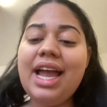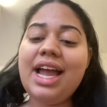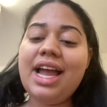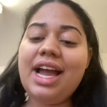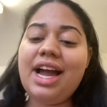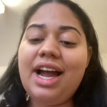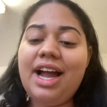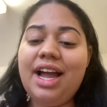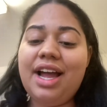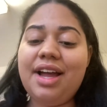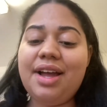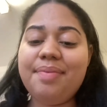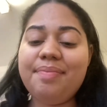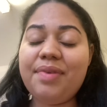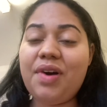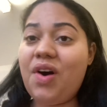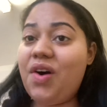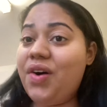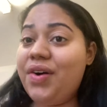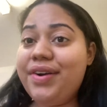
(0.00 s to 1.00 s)

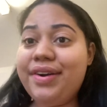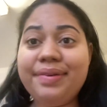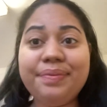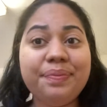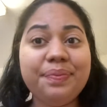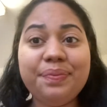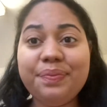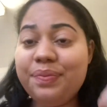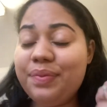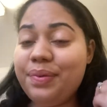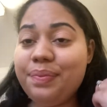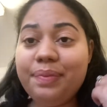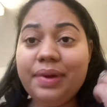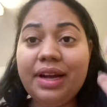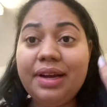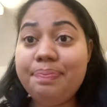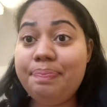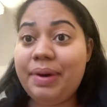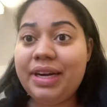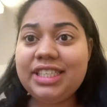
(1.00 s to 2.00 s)
on a
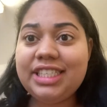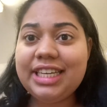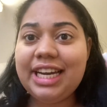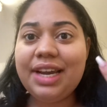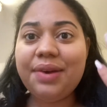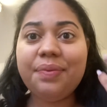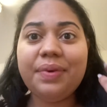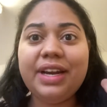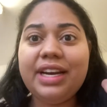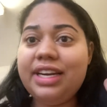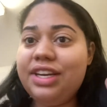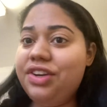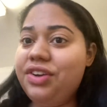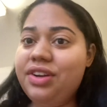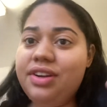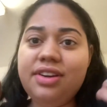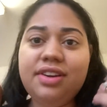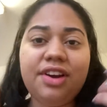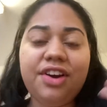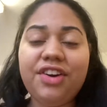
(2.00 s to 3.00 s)
budget when
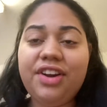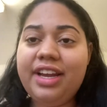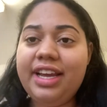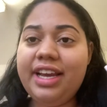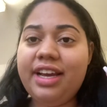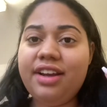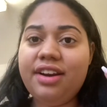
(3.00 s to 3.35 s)
you only